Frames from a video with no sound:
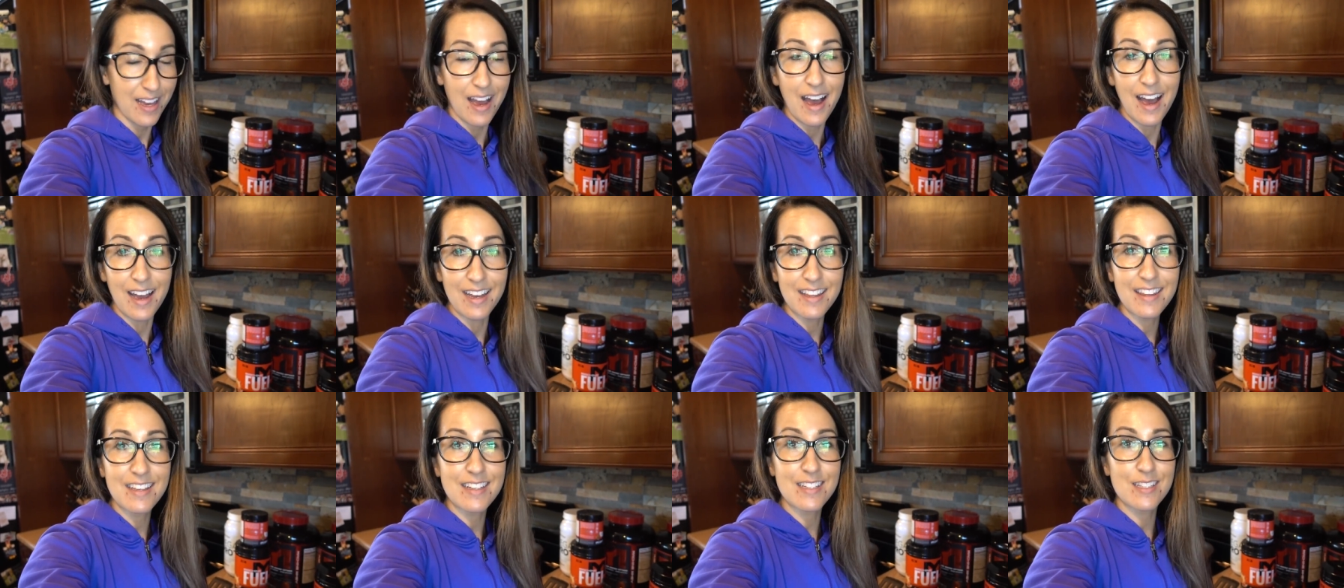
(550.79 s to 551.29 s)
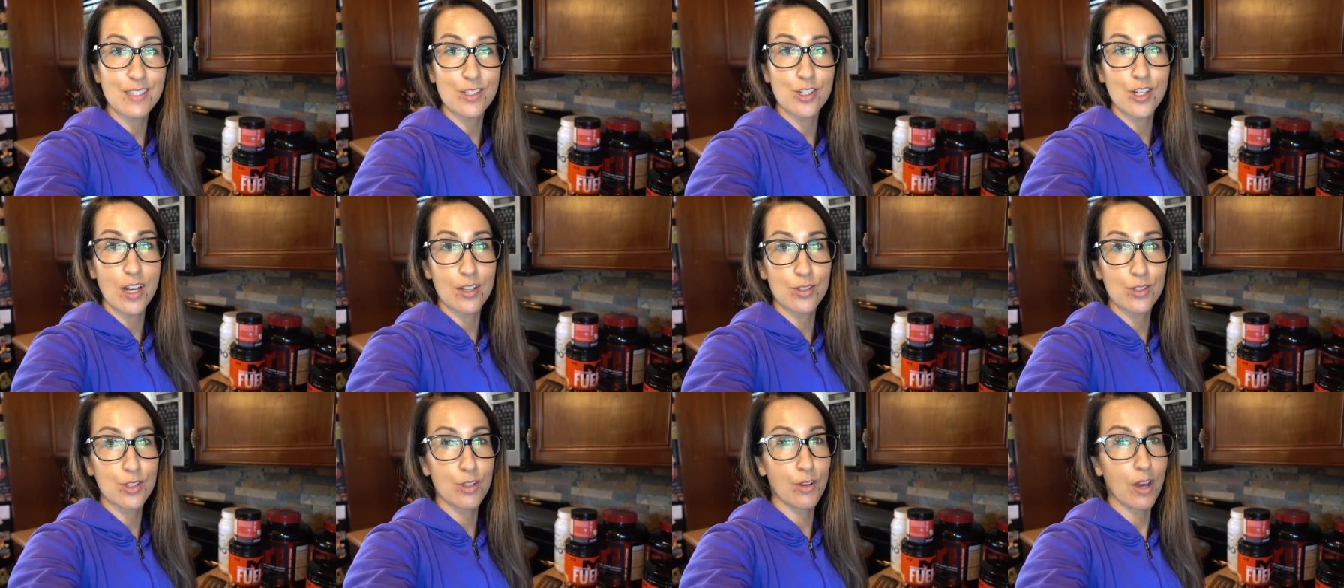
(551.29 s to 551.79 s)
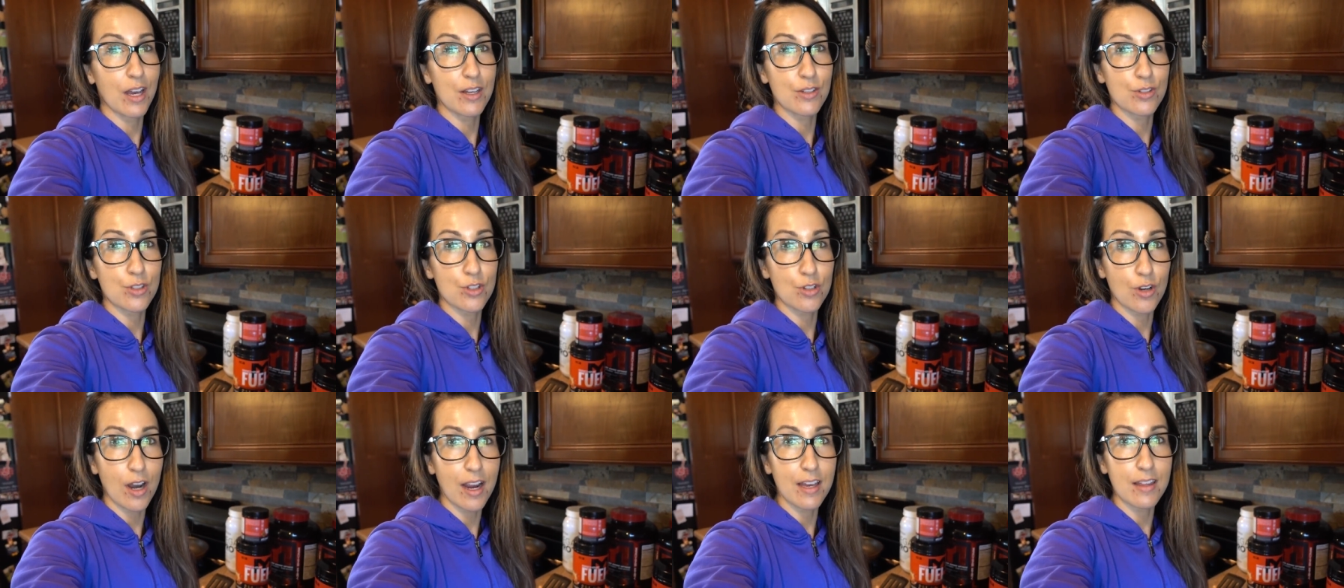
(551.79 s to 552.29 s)
highly suggest you
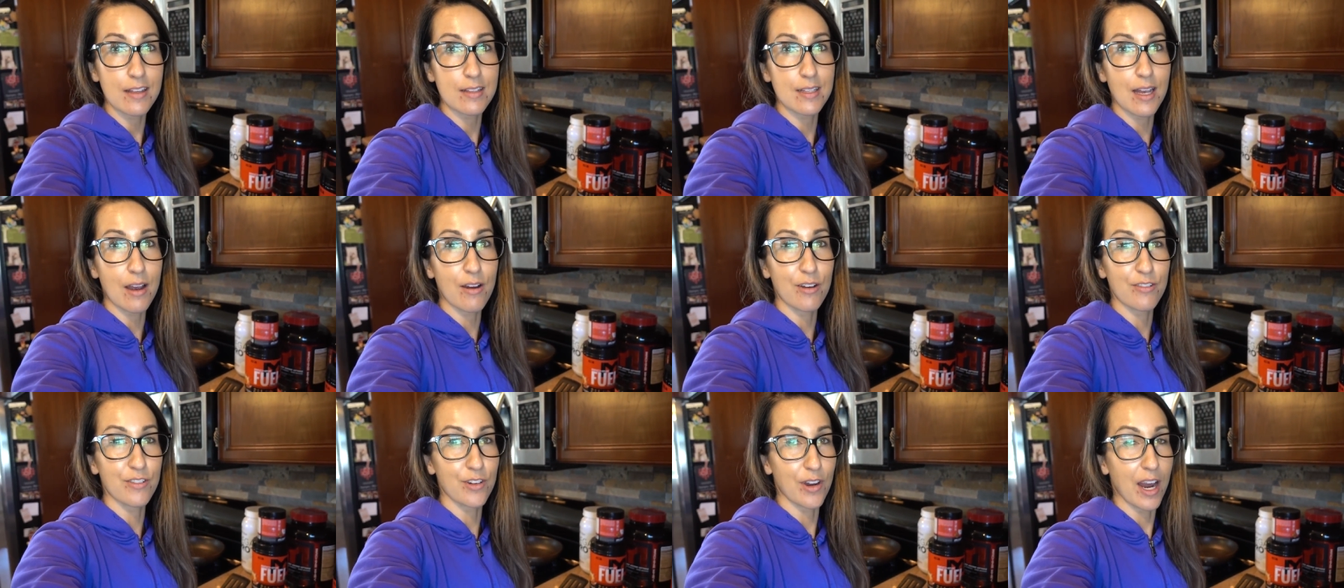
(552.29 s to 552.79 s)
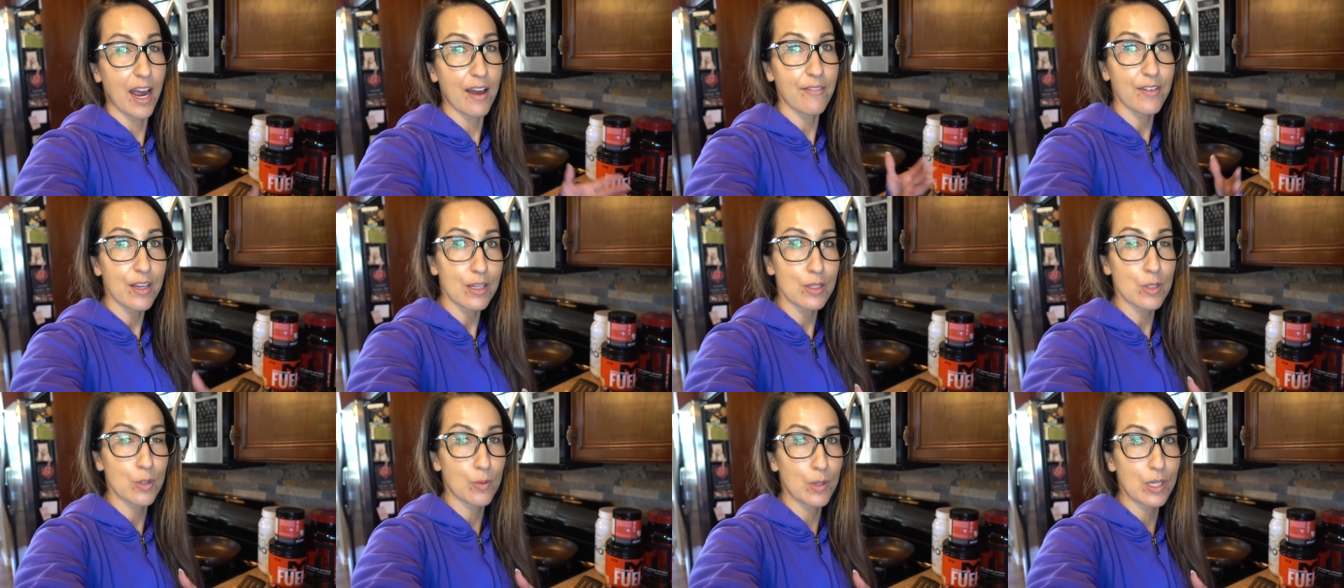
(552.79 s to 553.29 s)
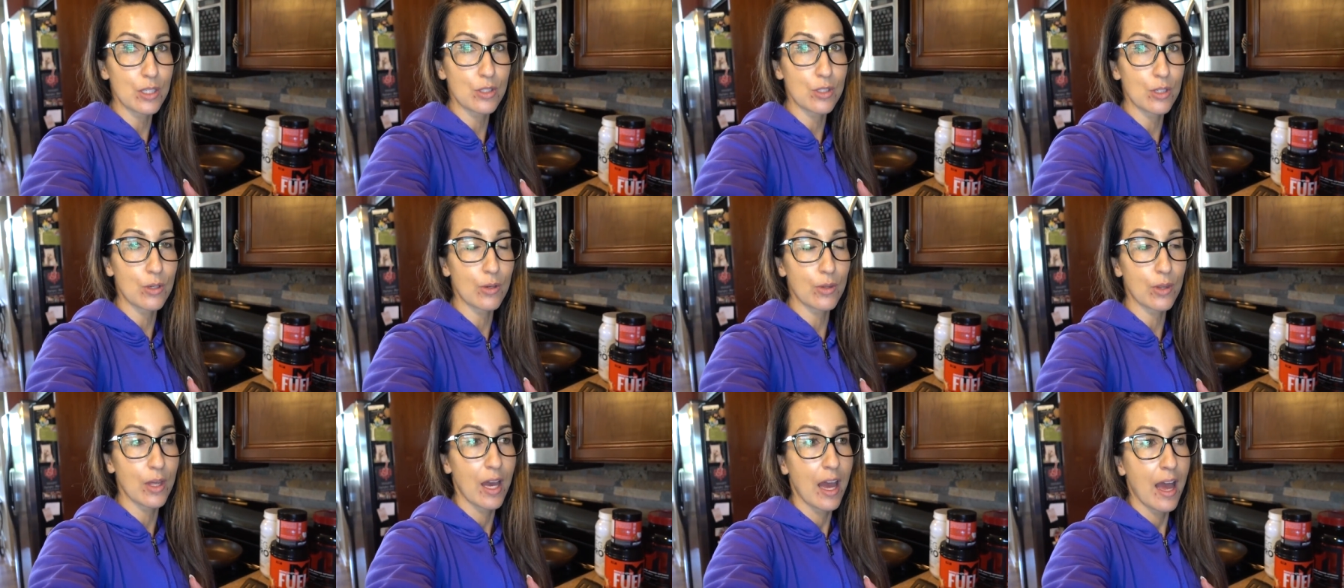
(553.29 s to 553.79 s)
guys try this out if you're having a sweet
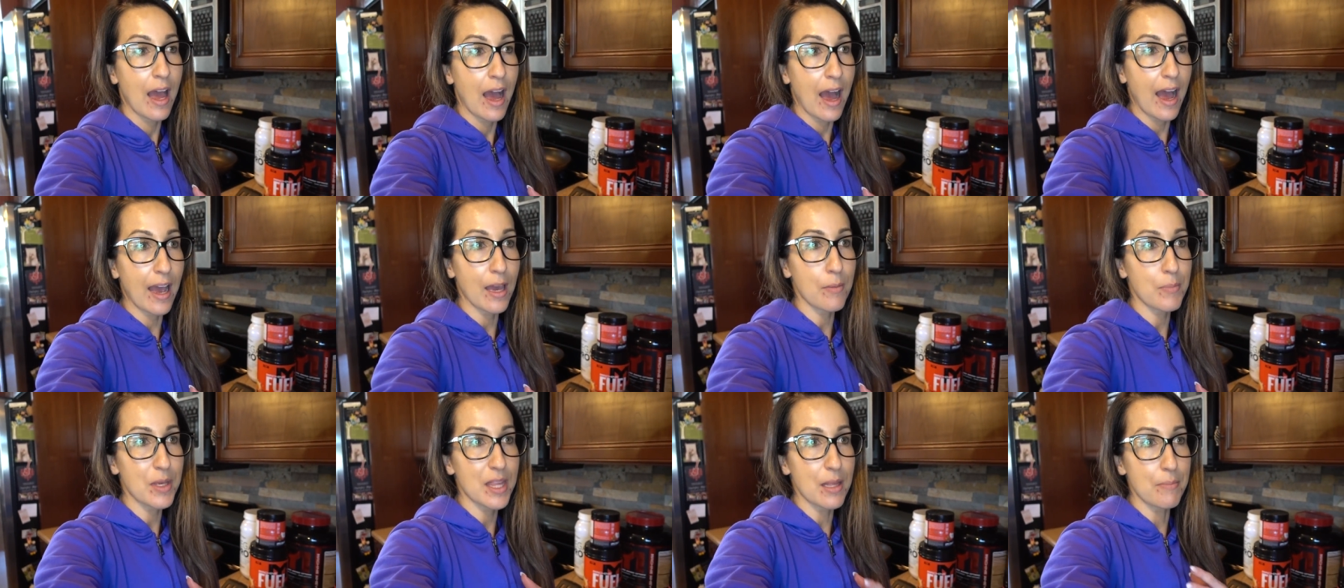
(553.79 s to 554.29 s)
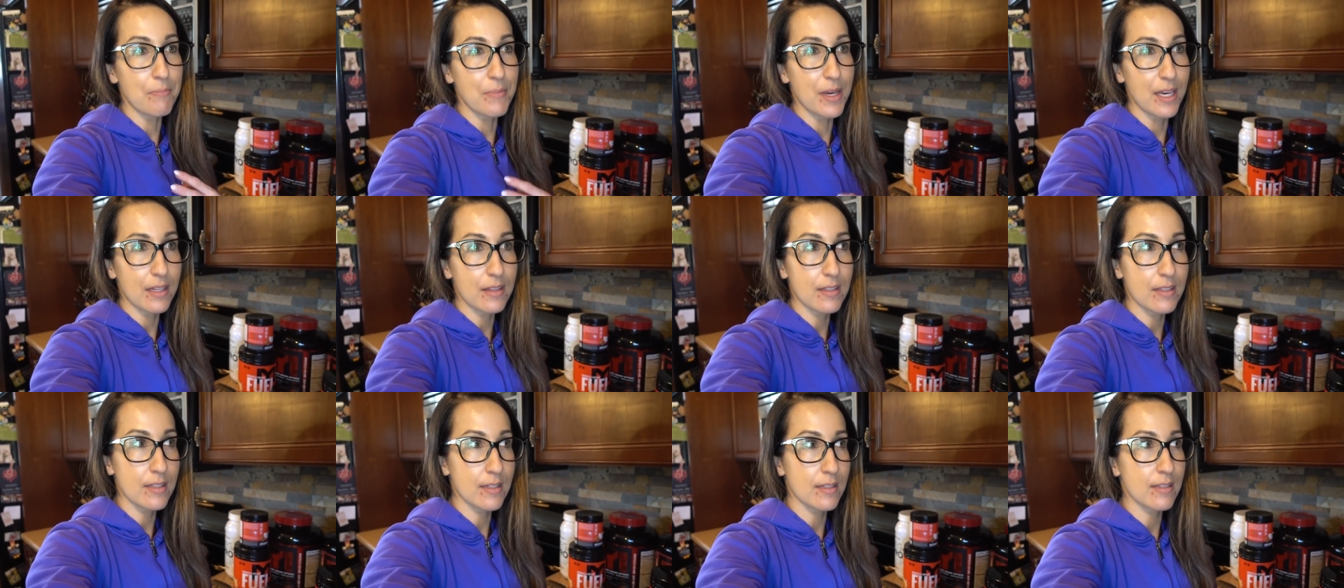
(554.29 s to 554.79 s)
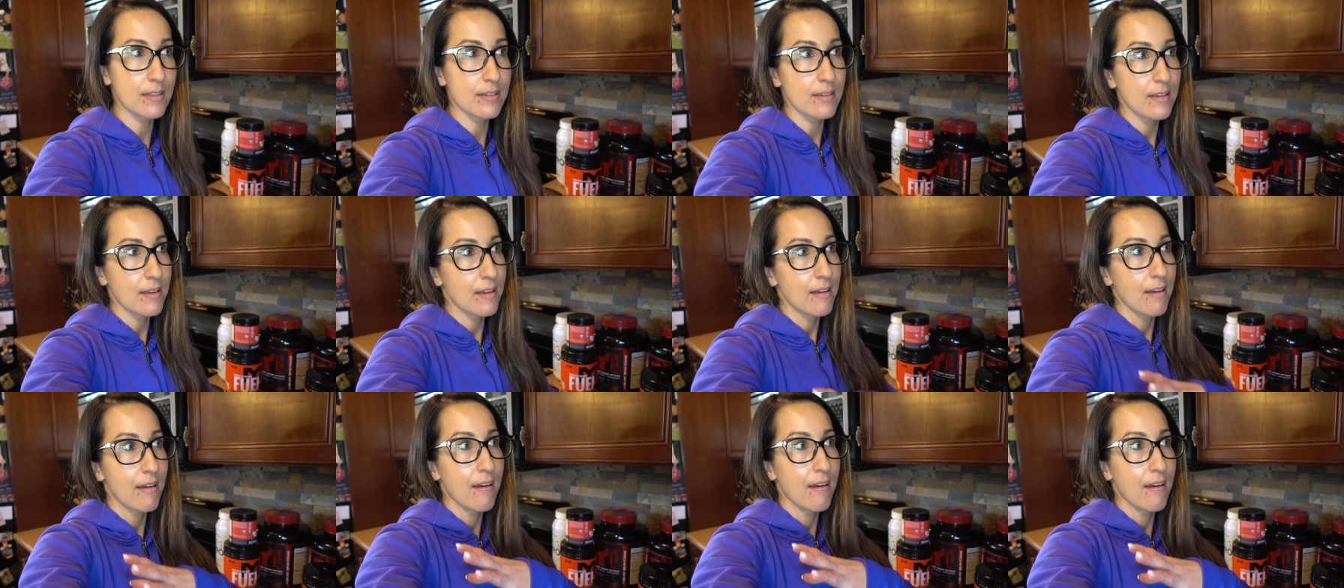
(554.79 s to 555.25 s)
tooth. I'm in the midst